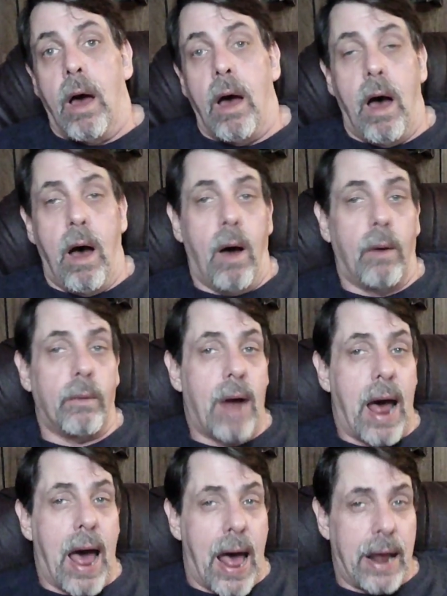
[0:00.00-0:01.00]
All
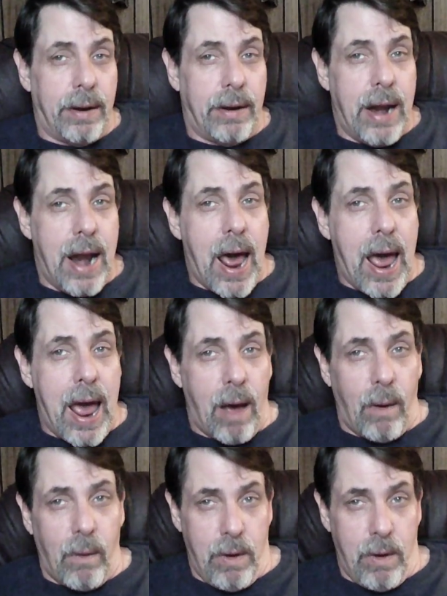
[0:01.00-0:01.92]
right, now